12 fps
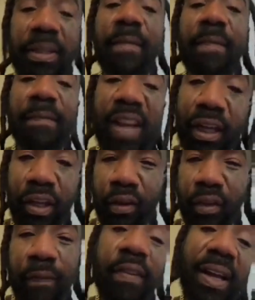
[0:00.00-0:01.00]
Bitch, I'm
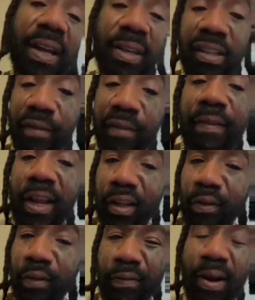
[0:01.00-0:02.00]
fucking you. Fuck, I need to
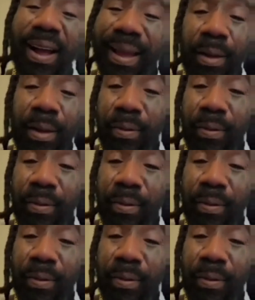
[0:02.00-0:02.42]
follow you for.